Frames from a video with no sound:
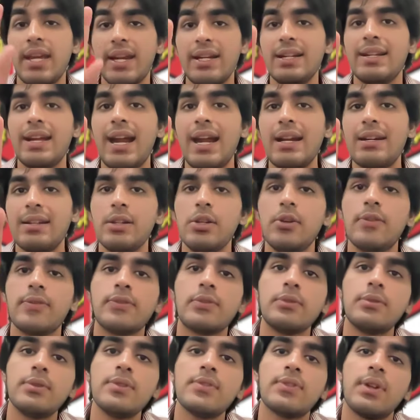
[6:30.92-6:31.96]
category of
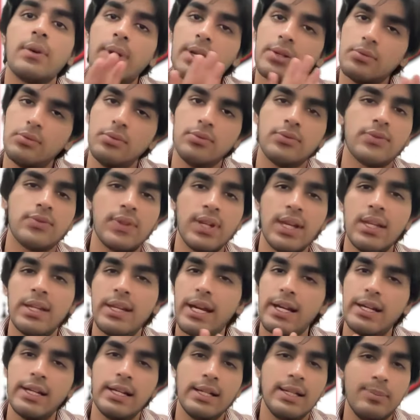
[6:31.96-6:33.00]
students, the one whose theory
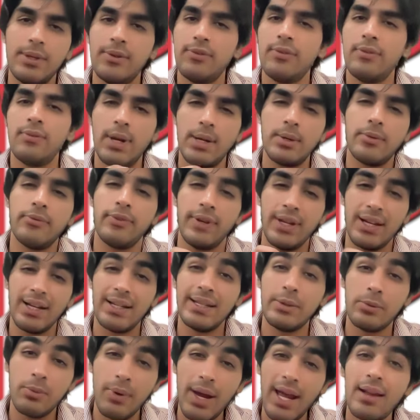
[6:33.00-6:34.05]
and ATP went
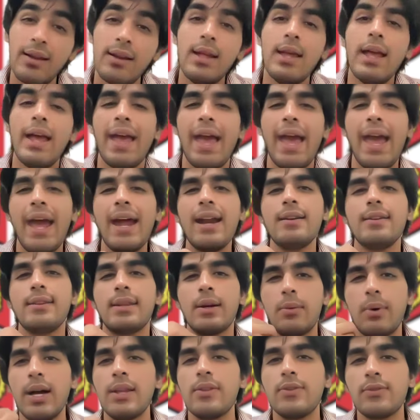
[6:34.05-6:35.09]
fairly well, and the
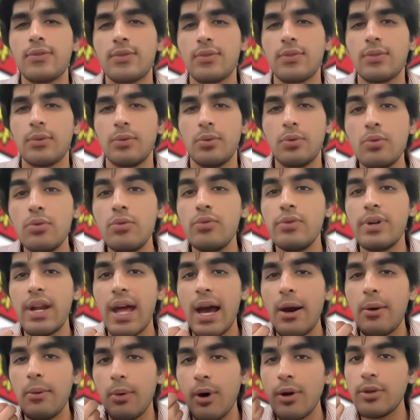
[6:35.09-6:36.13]
ones who
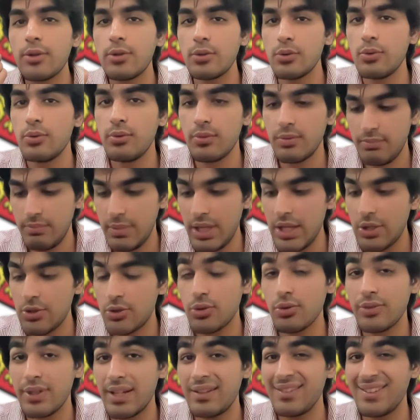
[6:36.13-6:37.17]
now want to make
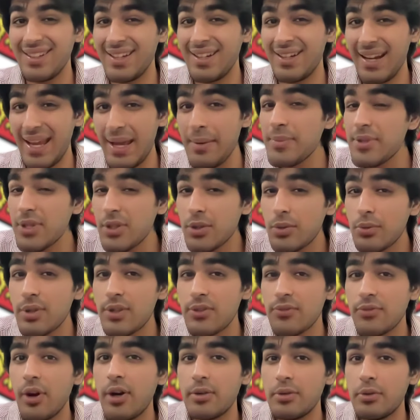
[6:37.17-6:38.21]
sure that their MCQ
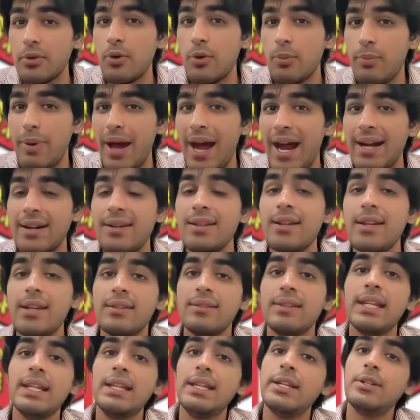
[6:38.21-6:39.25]
does not go bad.
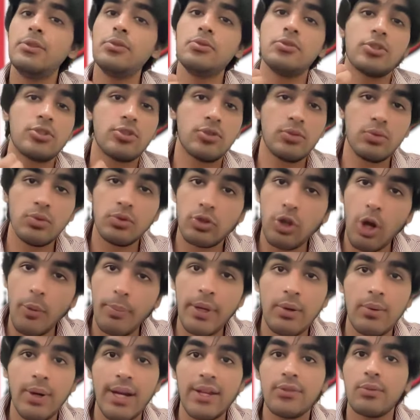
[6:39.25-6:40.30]
They need to just do
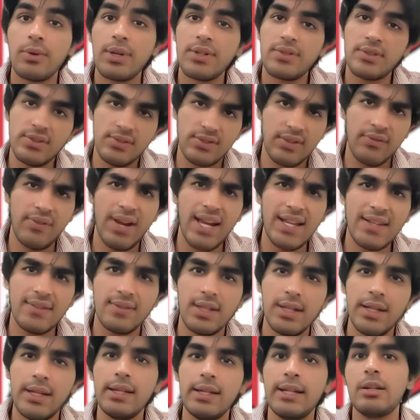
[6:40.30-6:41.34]
topic-wise questions, revise
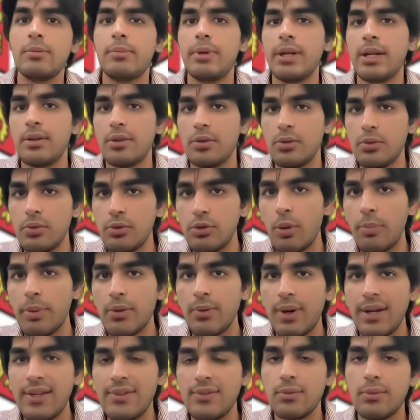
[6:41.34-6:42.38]
theory a little bit, do
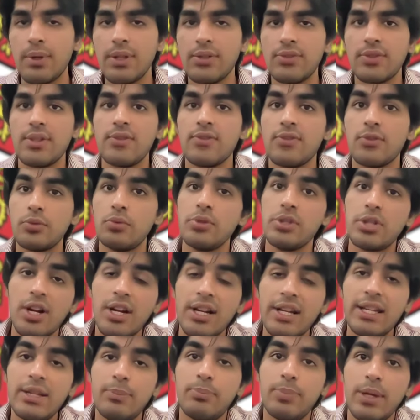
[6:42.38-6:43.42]
topic-wise questions, do
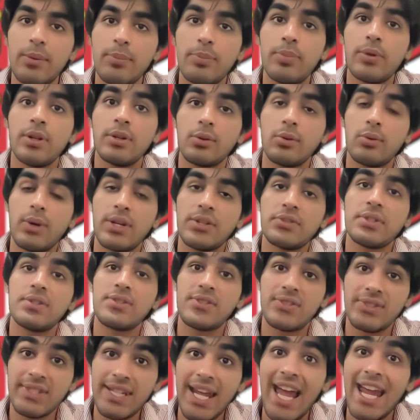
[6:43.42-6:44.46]
yearly paper
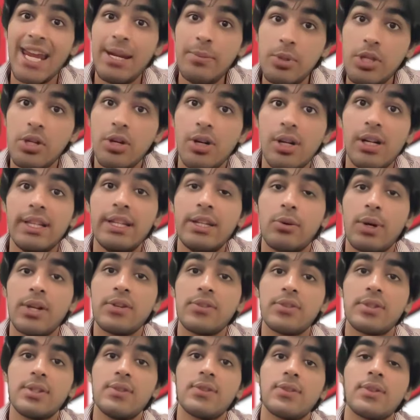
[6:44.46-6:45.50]
questions, timed yearly
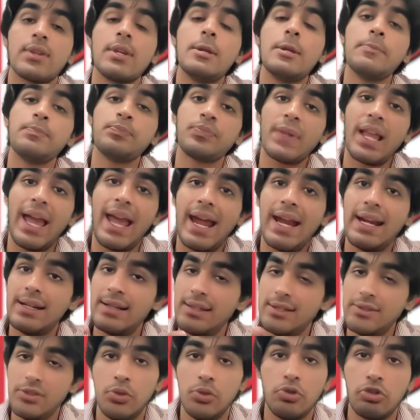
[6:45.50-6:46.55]
questions,
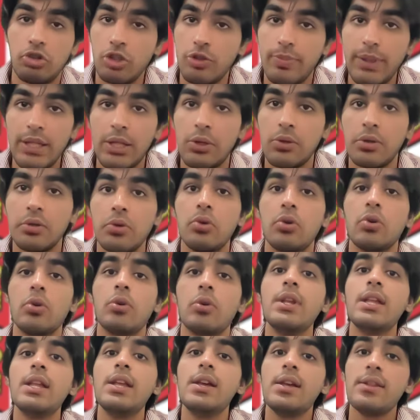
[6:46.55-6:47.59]
and you should be good to
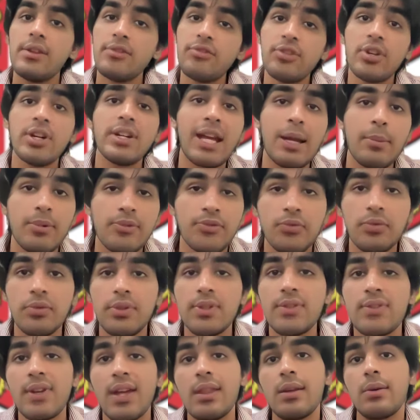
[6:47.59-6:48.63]
go. The third type of
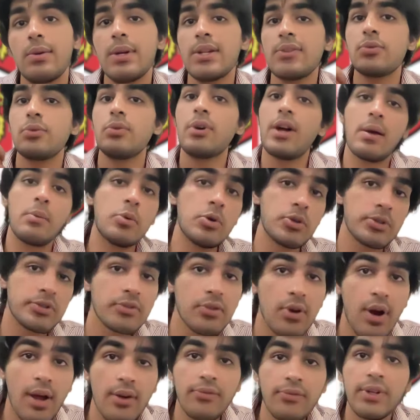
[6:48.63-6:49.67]
students are the ones who are the
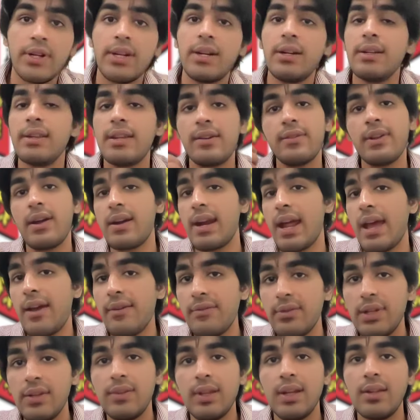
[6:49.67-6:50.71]
most confident. They've done
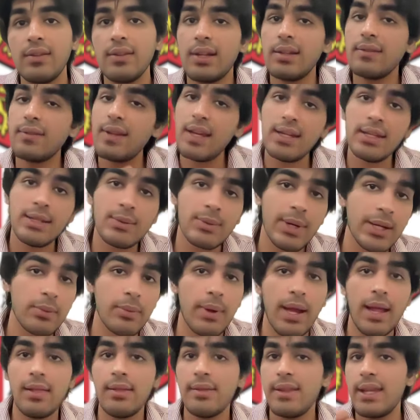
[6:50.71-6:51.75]
everything. Their theory went
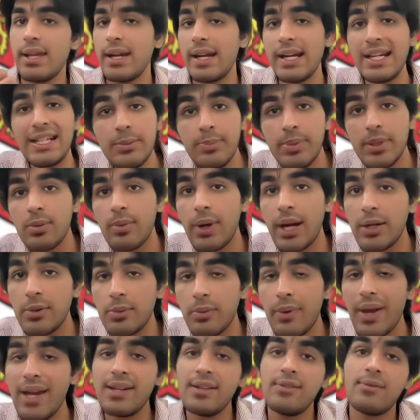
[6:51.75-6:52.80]
well, their ATP went
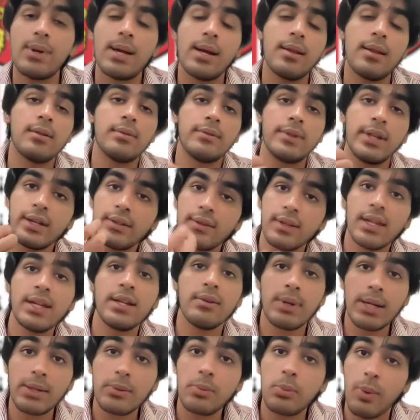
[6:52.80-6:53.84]
very well, their theory
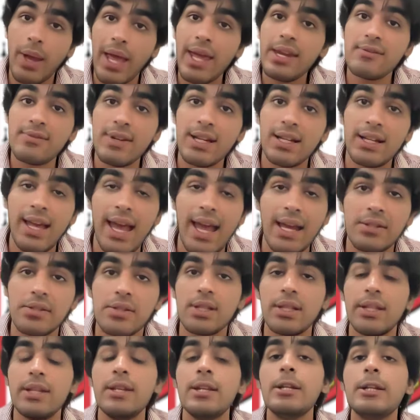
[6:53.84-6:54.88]
went very well
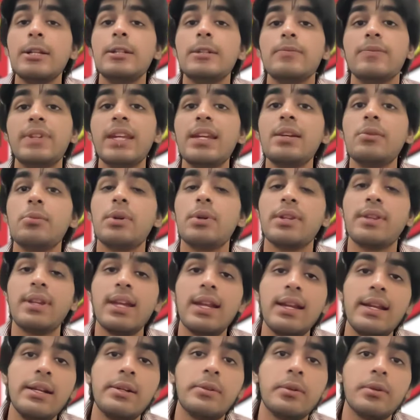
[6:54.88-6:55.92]
actually. What they
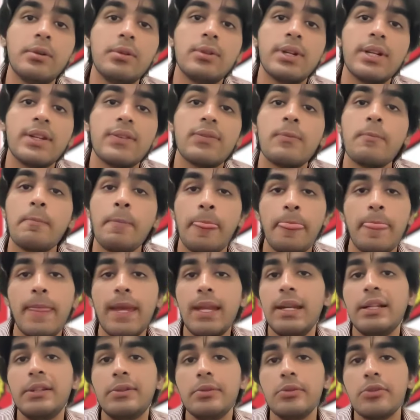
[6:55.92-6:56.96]
need to do is they
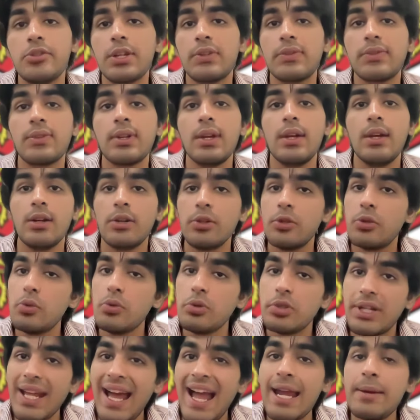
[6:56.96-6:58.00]
need to just
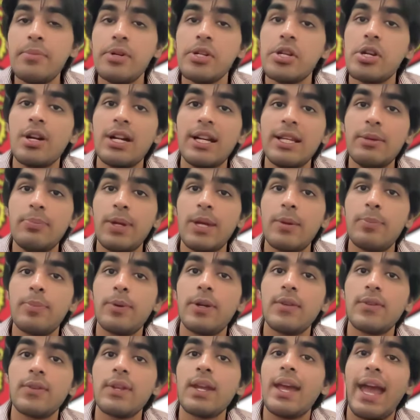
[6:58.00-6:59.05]
do timed yearly
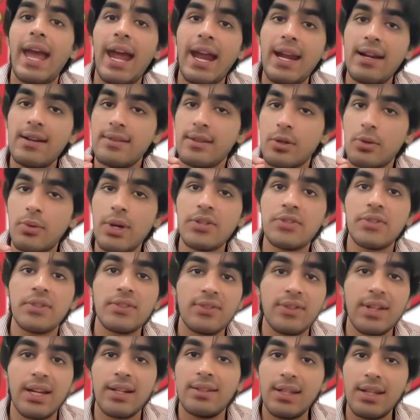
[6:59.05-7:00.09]
papers, and the
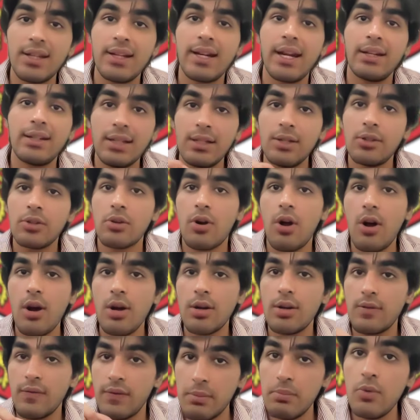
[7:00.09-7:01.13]
questions that they're getting
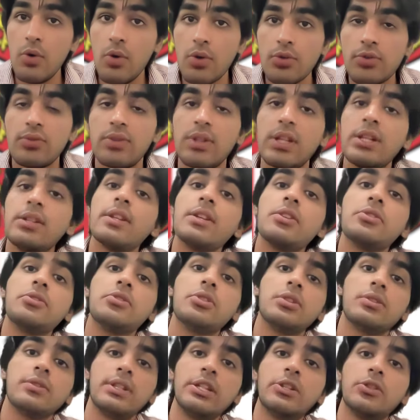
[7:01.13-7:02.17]
wrong the most, they
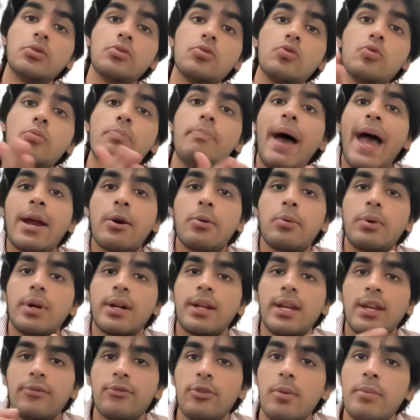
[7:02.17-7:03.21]
then need to do back
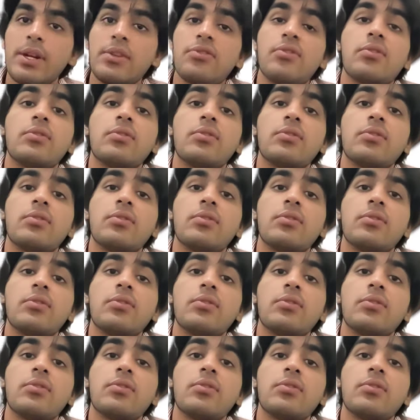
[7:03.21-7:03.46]
working from it. So